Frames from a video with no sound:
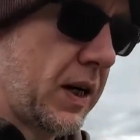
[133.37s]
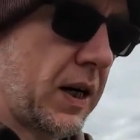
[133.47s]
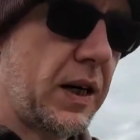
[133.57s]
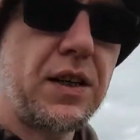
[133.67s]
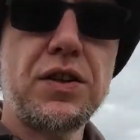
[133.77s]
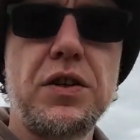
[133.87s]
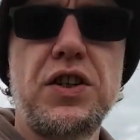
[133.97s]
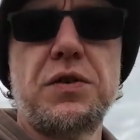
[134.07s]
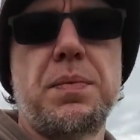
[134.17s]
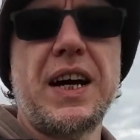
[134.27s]
I used to
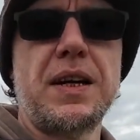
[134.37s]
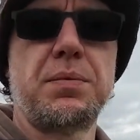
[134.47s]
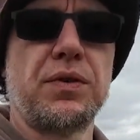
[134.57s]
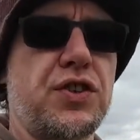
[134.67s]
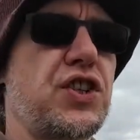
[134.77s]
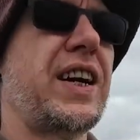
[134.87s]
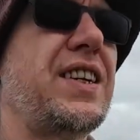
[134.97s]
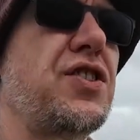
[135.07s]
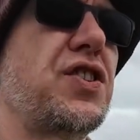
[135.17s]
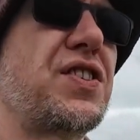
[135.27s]
just be able to
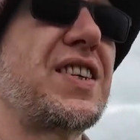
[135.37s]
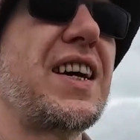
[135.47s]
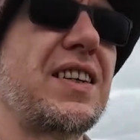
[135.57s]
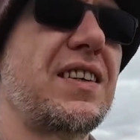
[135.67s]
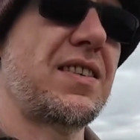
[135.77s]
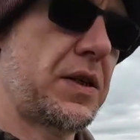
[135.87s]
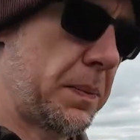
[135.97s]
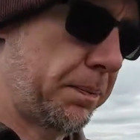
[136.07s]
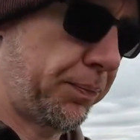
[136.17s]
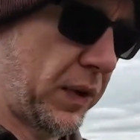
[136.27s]
change the settings
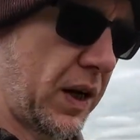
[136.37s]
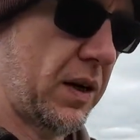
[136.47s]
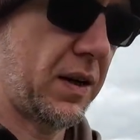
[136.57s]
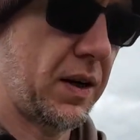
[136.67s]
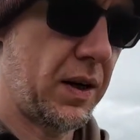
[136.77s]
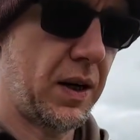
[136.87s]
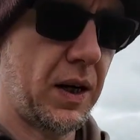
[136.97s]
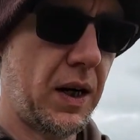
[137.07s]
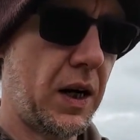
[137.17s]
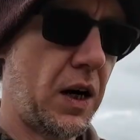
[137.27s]

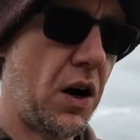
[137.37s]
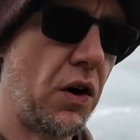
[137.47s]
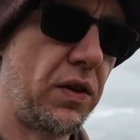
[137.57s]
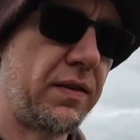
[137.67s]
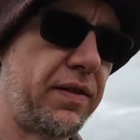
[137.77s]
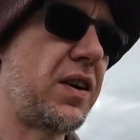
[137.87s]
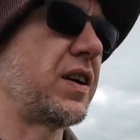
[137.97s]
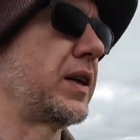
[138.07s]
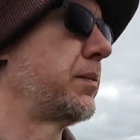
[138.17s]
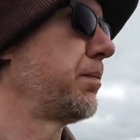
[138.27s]
on the
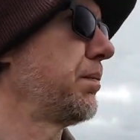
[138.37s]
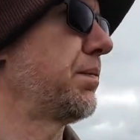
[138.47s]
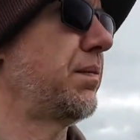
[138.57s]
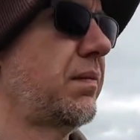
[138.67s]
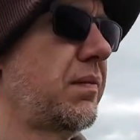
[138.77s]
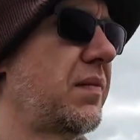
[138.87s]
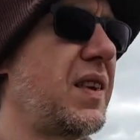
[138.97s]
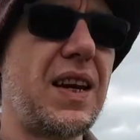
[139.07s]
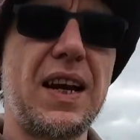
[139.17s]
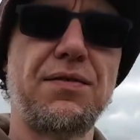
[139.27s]
fly.
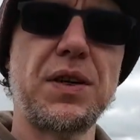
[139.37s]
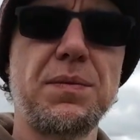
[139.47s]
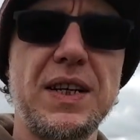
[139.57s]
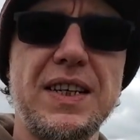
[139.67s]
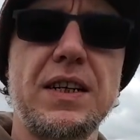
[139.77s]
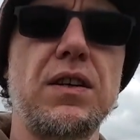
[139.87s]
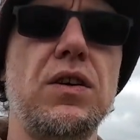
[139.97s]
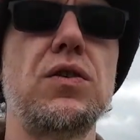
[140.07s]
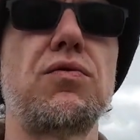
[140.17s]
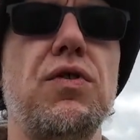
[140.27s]
If something didn't
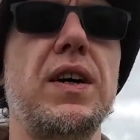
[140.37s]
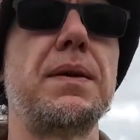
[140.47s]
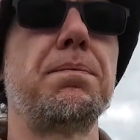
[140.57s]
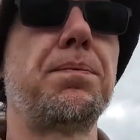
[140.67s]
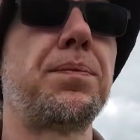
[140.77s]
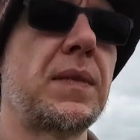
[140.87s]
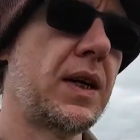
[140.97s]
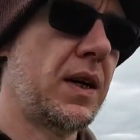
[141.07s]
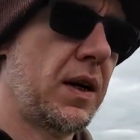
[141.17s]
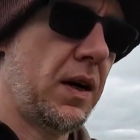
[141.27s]
look right,
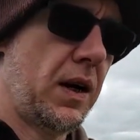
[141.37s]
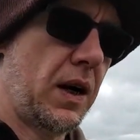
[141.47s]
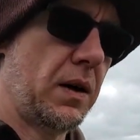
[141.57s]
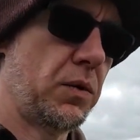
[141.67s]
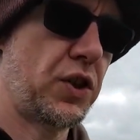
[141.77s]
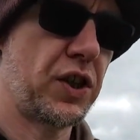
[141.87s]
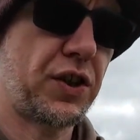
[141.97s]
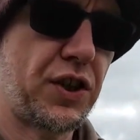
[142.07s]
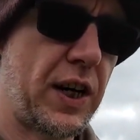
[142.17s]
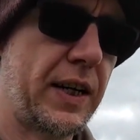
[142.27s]
I would
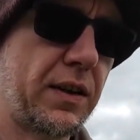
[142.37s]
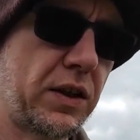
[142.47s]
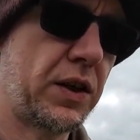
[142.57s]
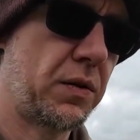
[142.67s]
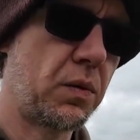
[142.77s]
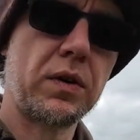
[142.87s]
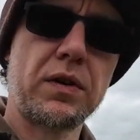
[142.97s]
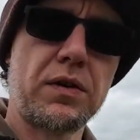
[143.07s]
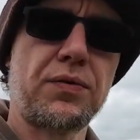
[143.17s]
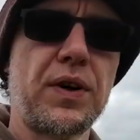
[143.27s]
just change one of
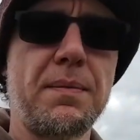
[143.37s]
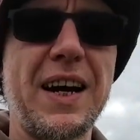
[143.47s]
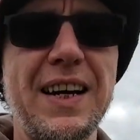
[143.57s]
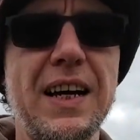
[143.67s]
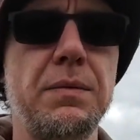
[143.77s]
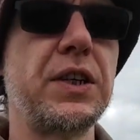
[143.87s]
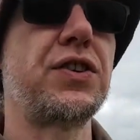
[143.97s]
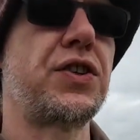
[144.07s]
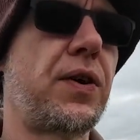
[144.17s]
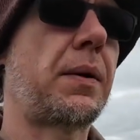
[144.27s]
the three main
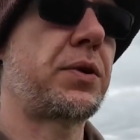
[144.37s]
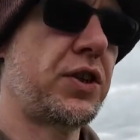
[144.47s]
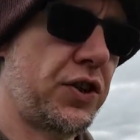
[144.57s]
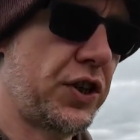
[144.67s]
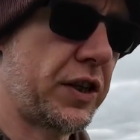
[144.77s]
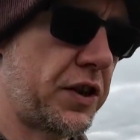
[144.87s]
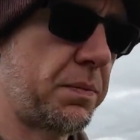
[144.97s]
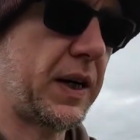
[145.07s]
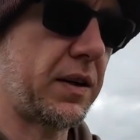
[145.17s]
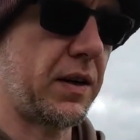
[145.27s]
elements: your aperture, shutter
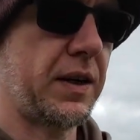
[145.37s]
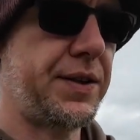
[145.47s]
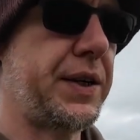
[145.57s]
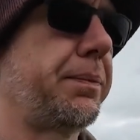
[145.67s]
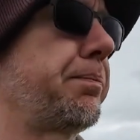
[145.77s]
speed, ISO.